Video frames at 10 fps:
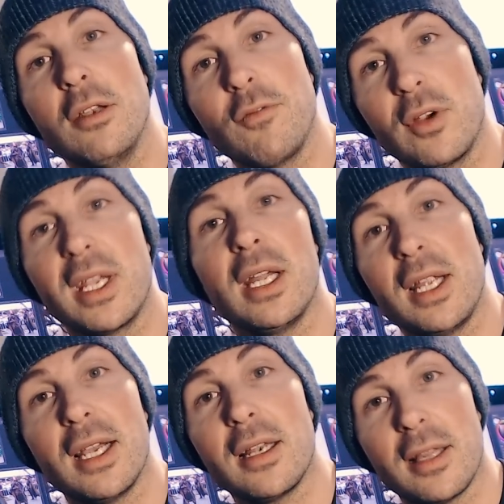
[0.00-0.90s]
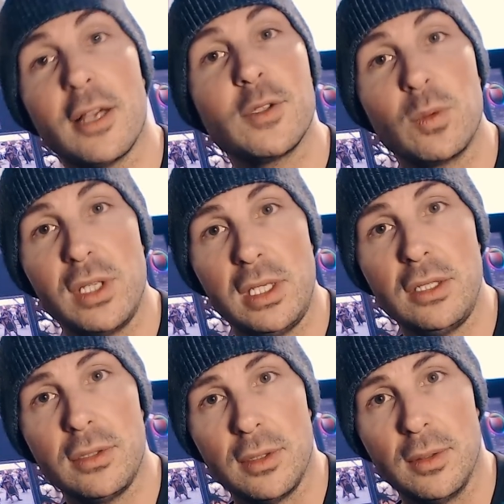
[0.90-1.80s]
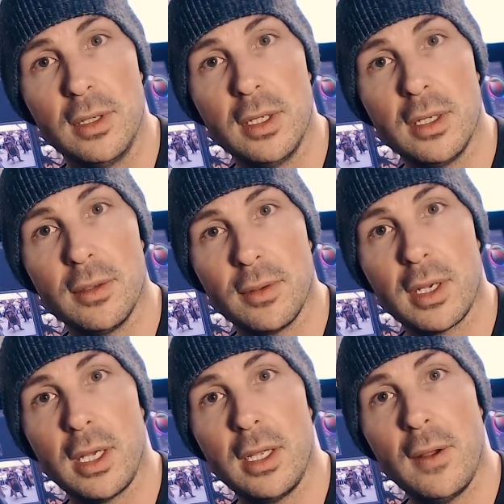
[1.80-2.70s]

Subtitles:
for getting out of the house when you need to. Okay.